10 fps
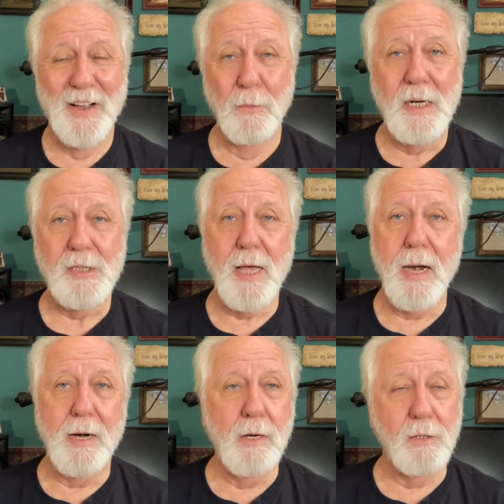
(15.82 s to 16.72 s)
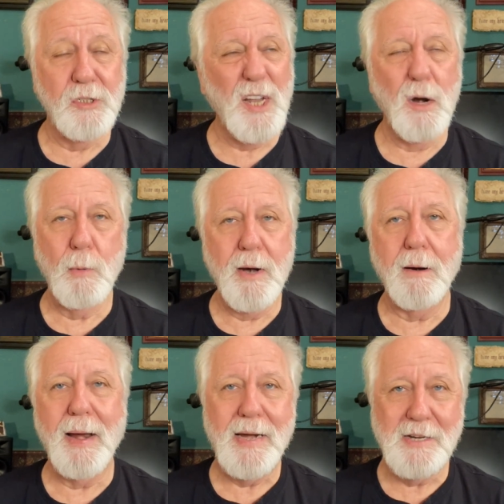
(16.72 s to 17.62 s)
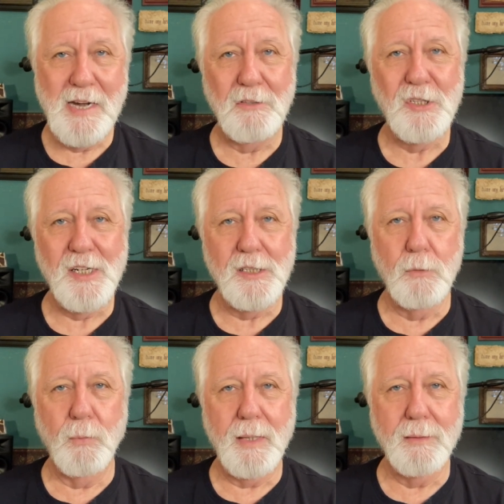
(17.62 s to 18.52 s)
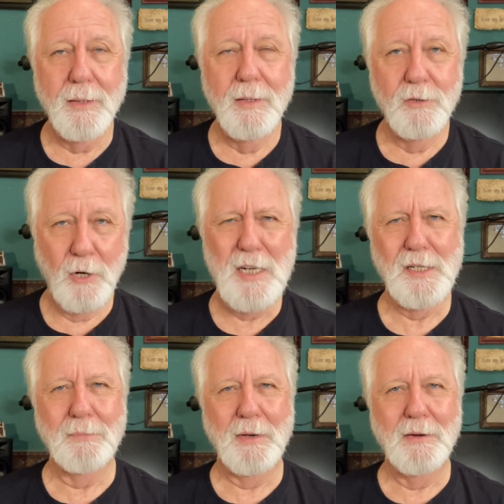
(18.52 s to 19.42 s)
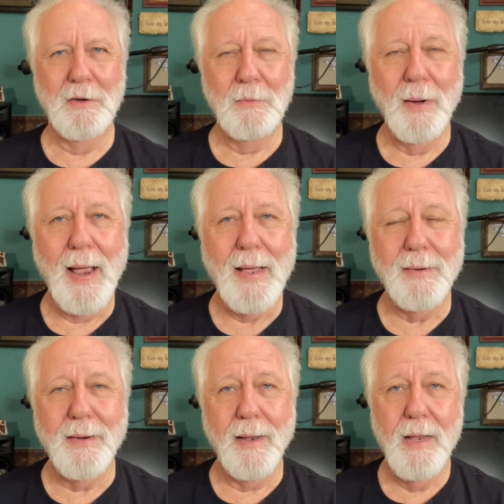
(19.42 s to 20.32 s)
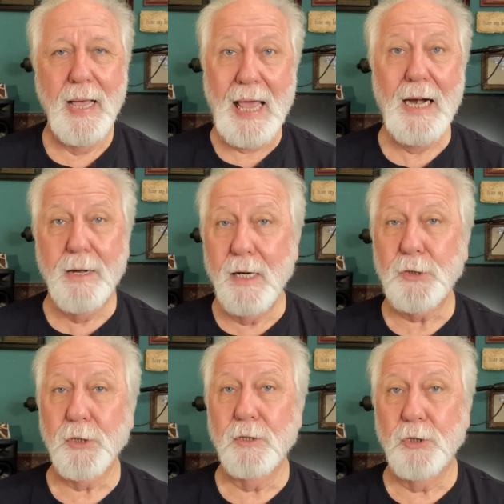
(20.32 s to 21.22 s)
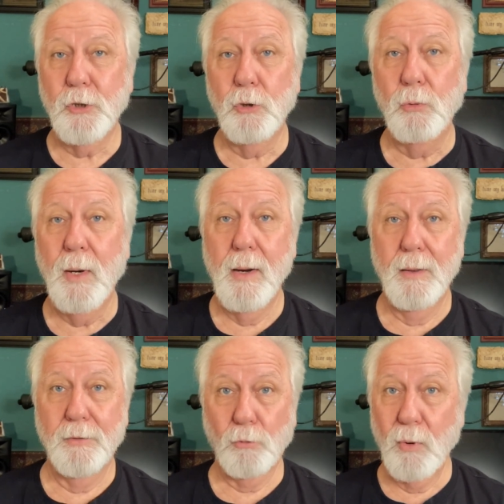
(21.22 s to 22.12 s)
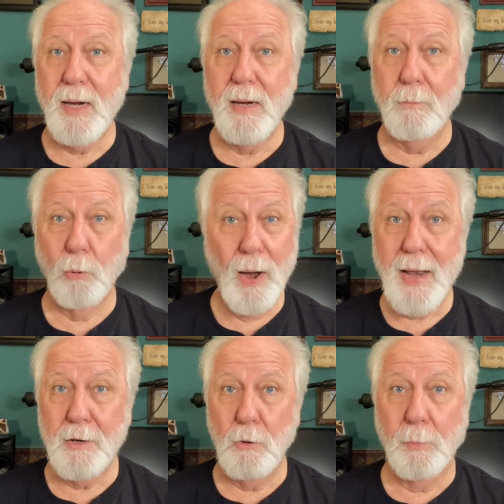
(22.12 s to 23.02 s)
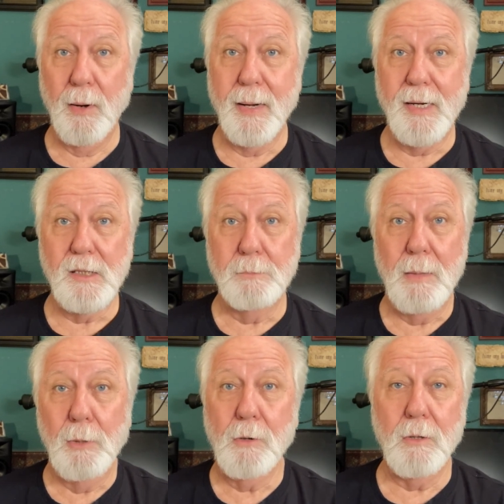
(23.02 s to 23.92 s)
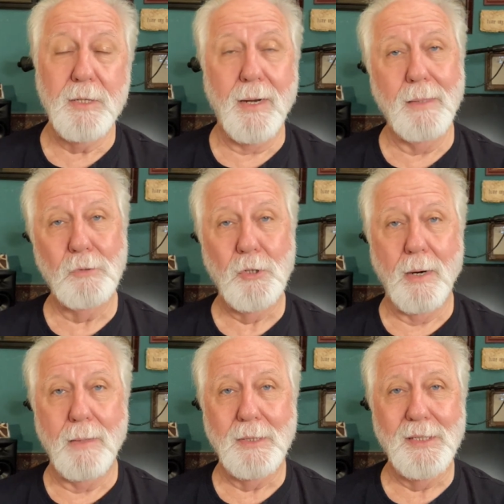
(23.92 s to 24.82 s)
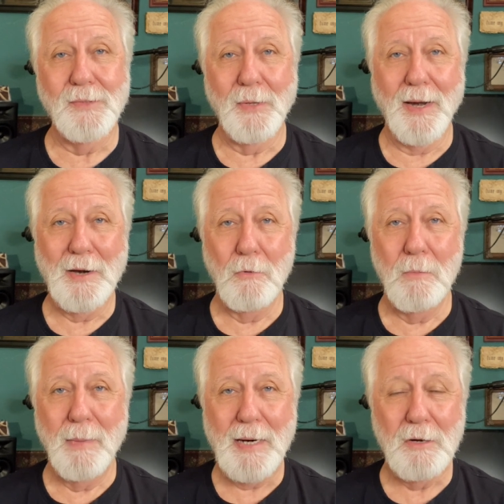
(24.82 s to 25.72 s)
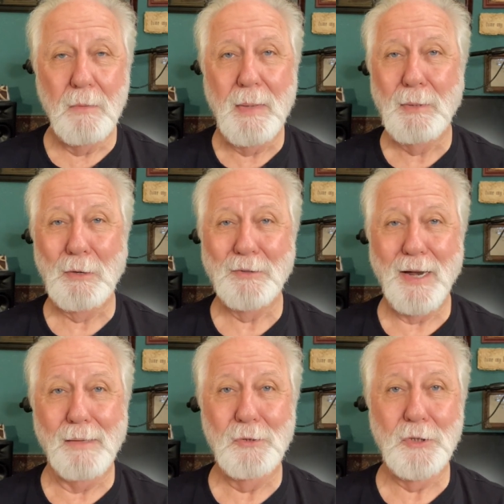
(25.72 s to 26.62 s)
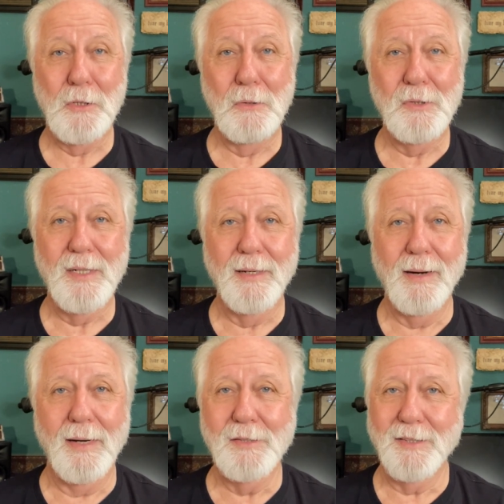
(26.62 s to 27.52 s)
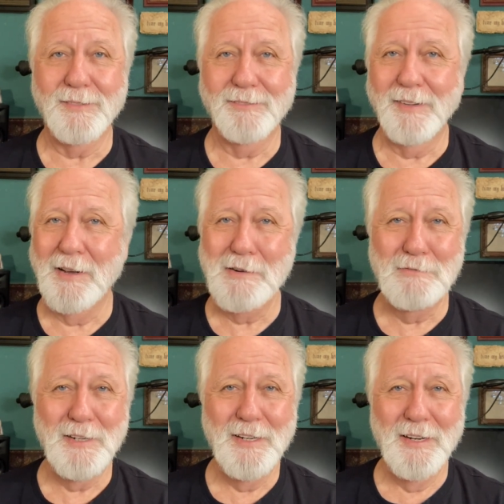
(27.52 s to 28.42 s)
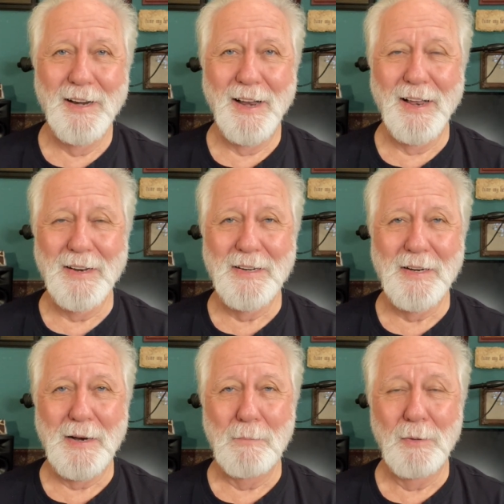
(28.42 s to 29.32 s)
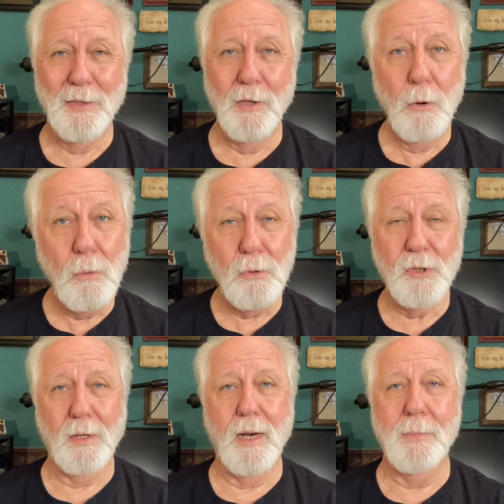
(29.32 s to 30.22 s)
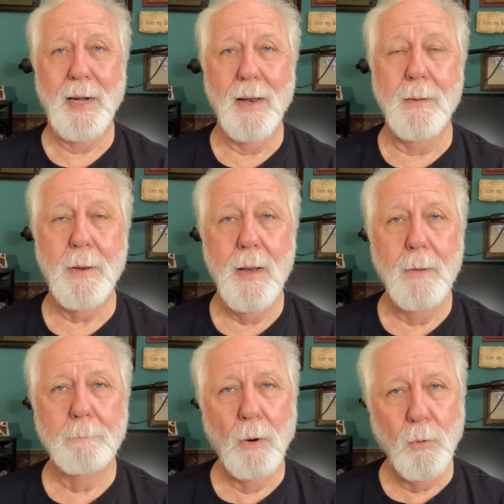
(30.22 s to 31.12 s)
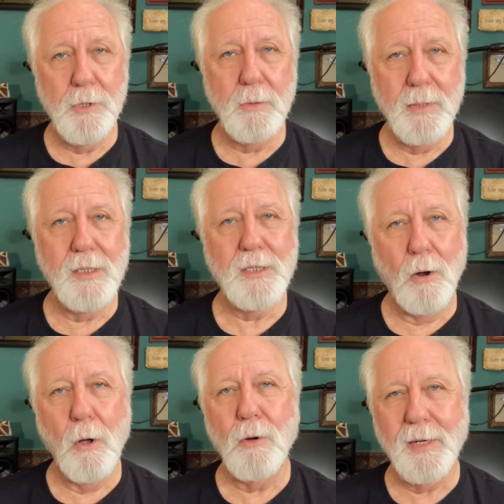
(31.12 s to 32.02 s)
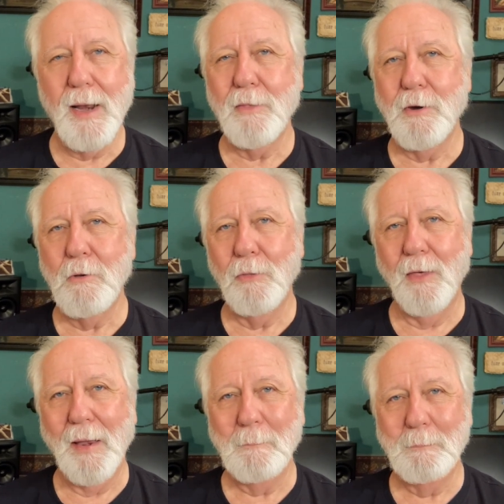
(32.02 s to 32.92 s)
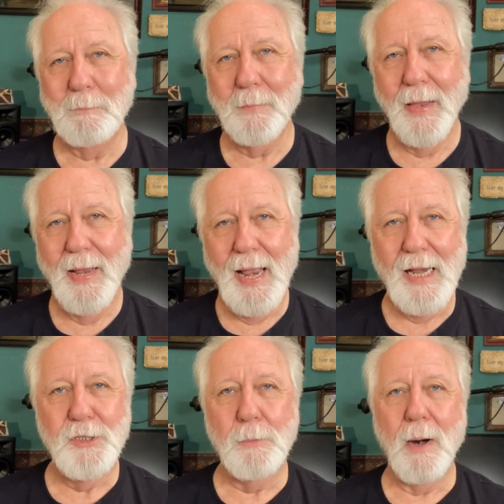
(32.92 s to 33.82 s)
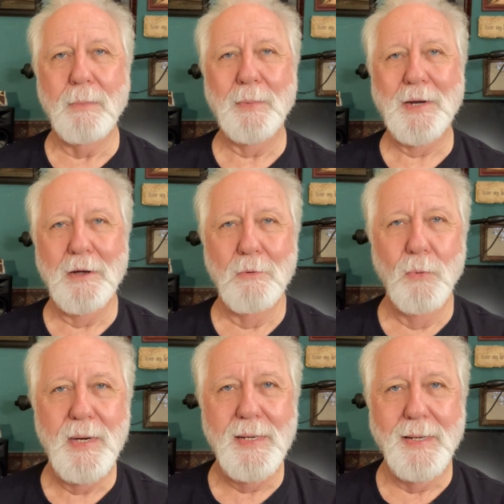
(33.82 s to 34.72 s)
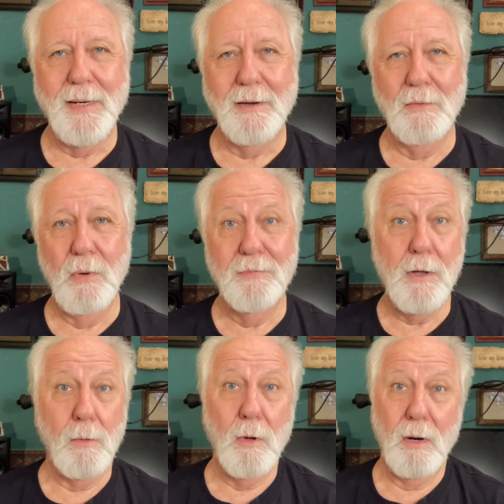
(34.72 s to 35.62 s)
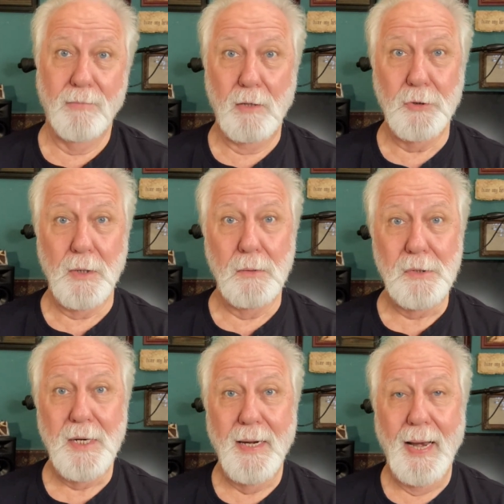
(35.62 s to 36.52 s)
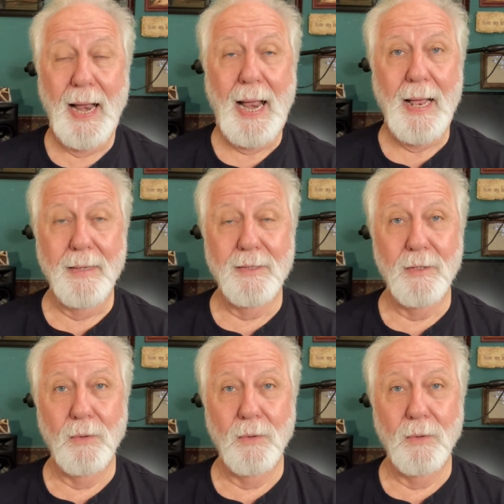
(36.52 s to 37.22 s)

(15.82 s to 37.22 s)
We decided here to celebrate our 18th season, we'd try something new. And in addition to three brand new plays, biblical times dramas, we're kind of going back to the biblical times shows that I just love. And but those are coming up. But we're doing this altogether new thing. As you probably know, we film all of our shows, and